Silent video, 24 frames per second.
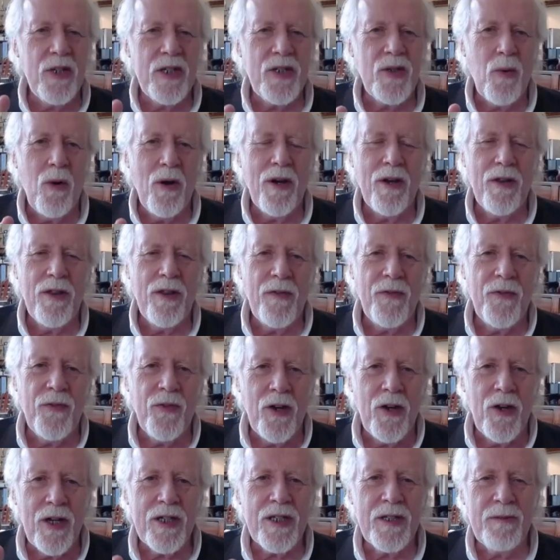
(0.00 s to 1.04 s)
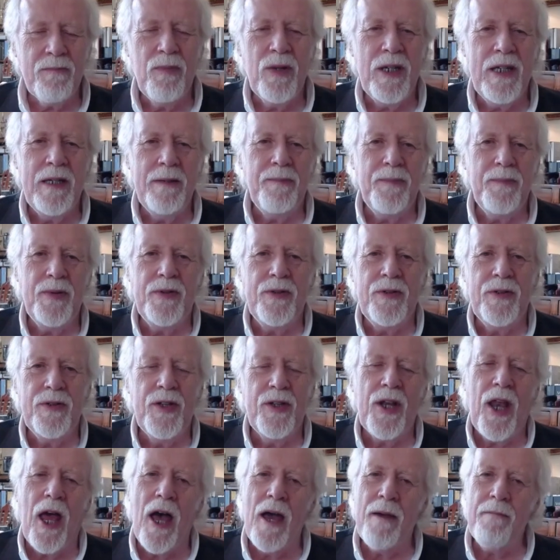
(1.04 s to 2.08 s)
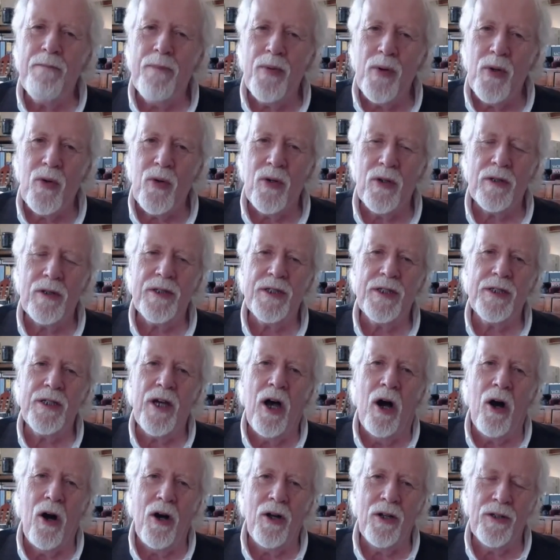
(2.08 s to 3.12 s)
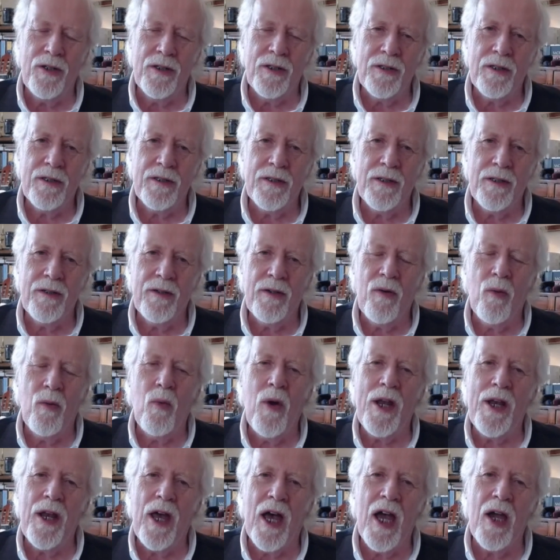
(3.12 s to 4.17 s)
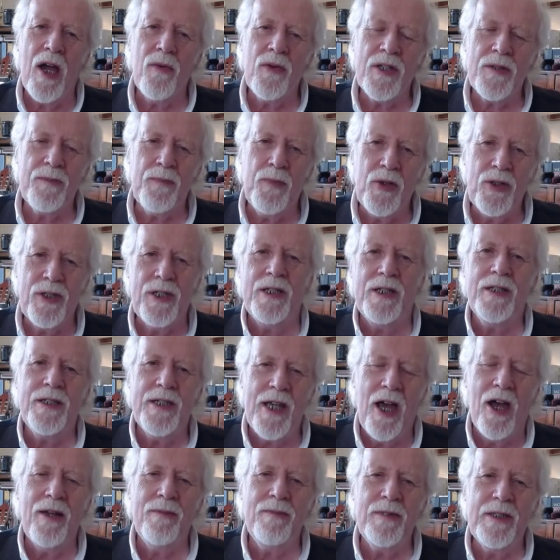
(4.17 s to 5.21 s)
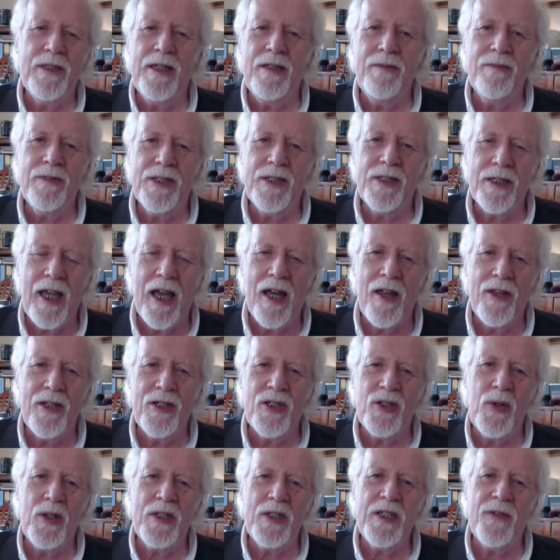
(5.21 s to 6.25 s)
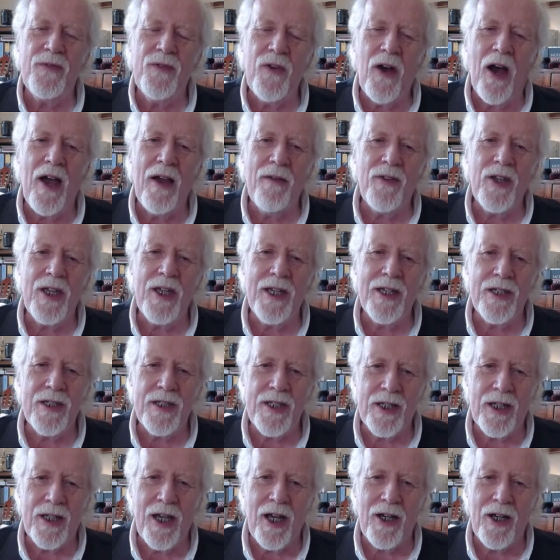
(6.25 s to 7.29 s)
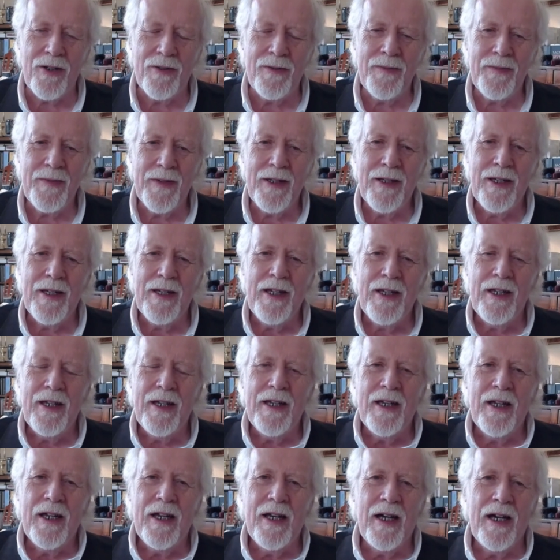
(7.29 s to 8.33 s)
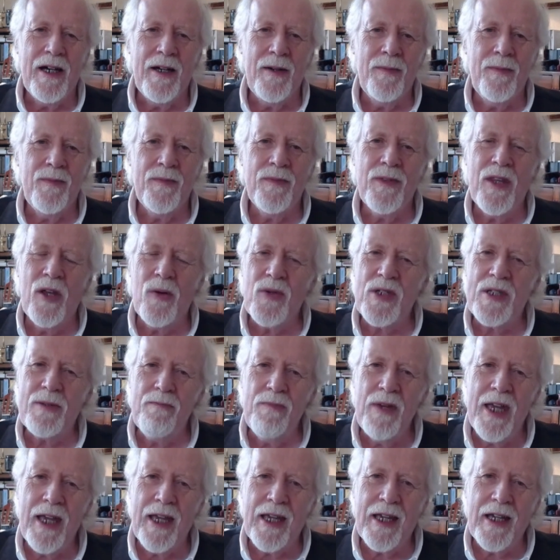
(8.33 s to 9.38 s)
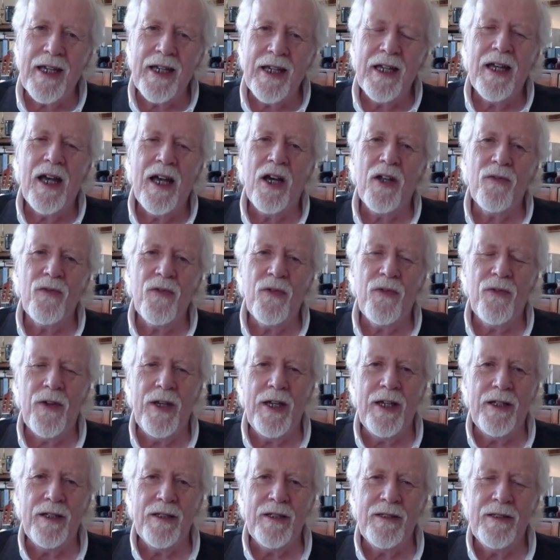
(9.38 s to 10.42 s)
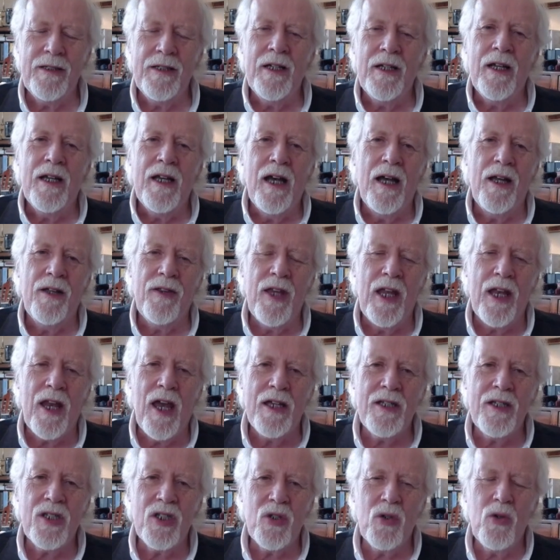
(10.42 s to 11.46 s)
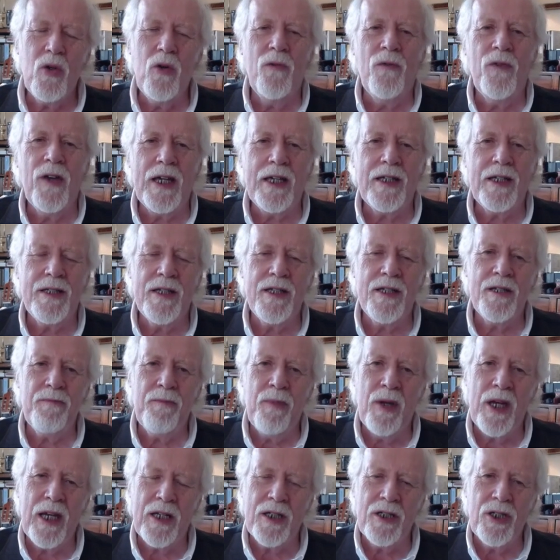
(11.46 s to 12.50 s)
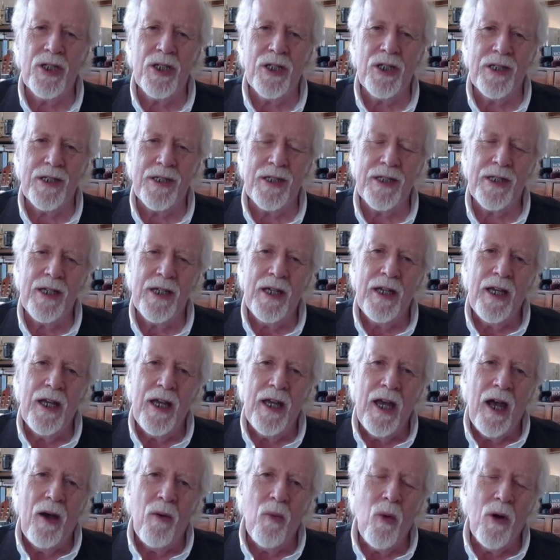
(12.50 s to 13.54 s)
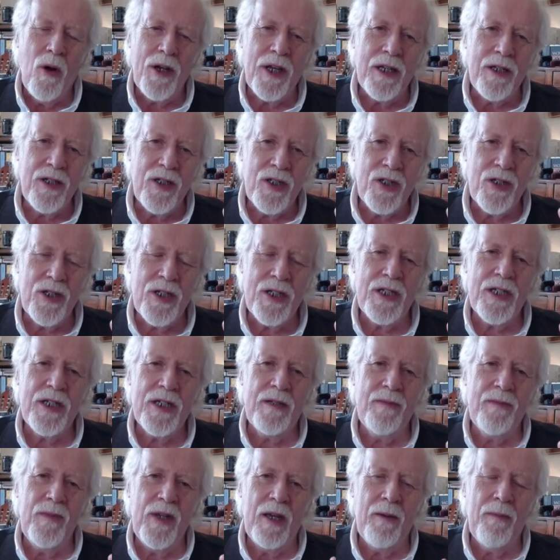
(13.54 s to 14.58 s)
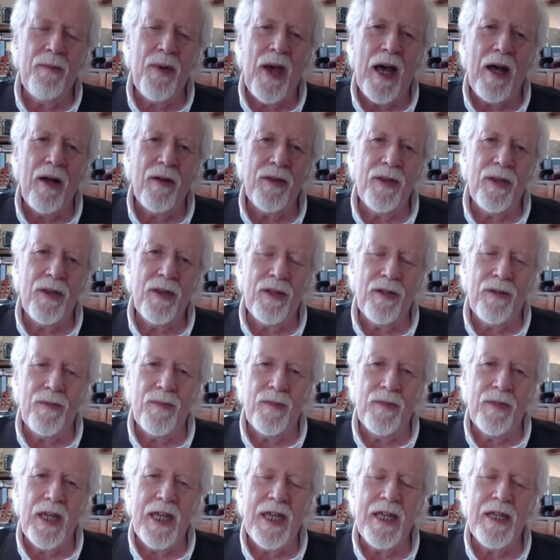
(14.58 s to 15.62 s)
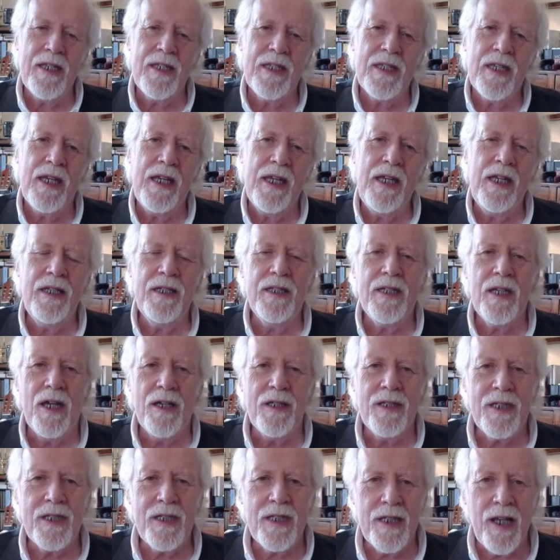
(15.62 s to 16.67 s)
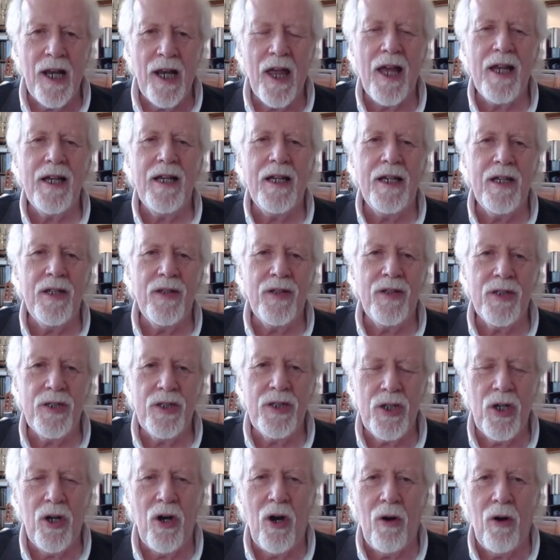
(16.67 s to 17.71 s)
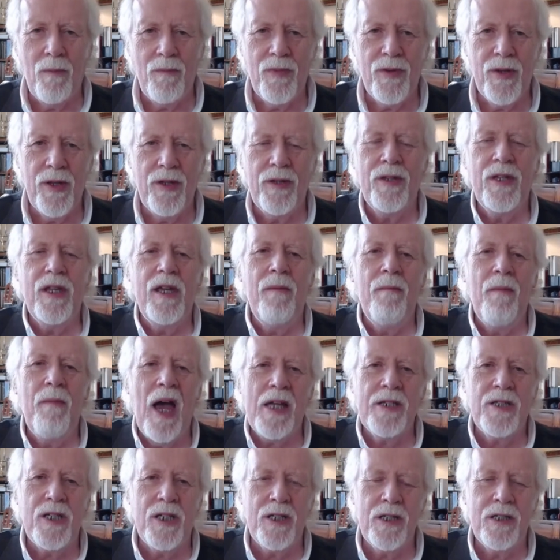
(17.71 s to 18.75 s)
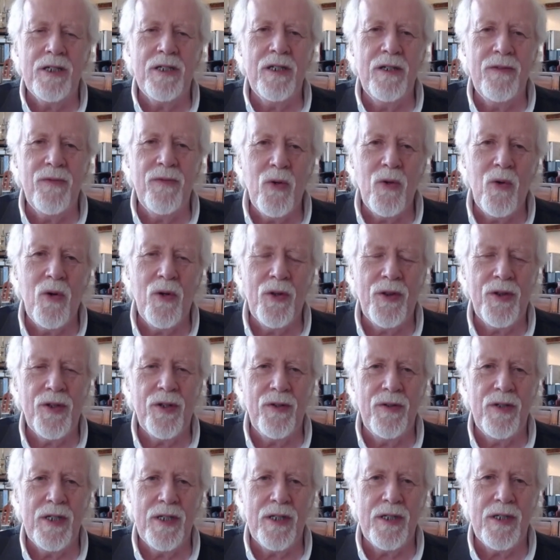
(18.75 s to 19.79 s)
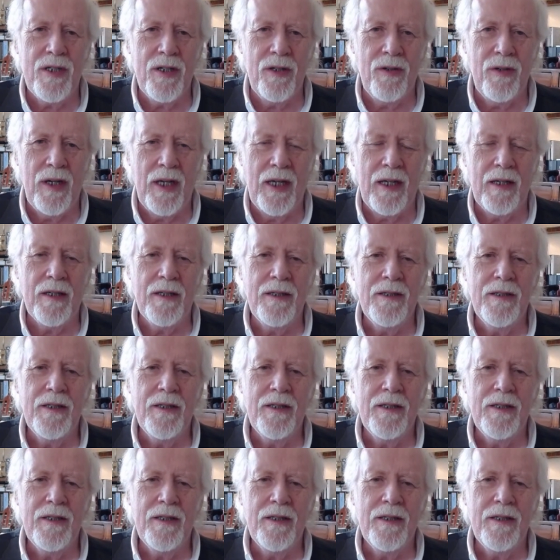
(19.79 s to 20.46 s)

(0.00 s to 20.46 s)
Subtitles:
was one of the first people that I bought on when I was putting Time Team together 25 years ago. There was Mick and Phil, and then I saw Victor's pictures. What interested me about them is he does slightly the job that the imaginative author is doing.